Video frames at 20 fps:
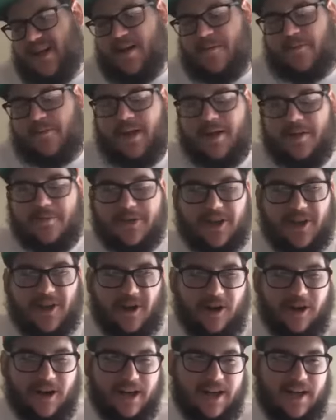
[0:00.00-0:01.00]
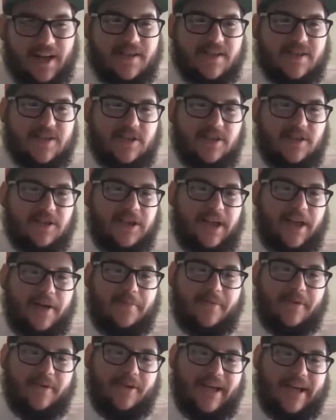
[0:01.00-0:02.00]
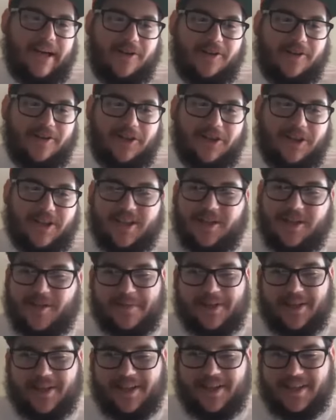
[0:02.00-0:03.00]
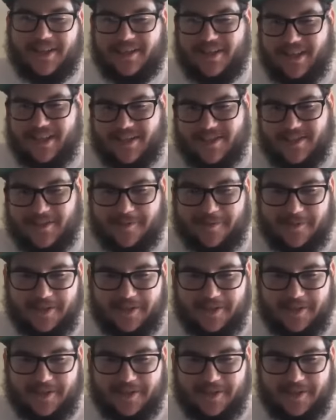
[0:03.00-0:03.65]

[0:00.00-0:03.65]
not a big car guy, so like I don't really care about any of that stuff.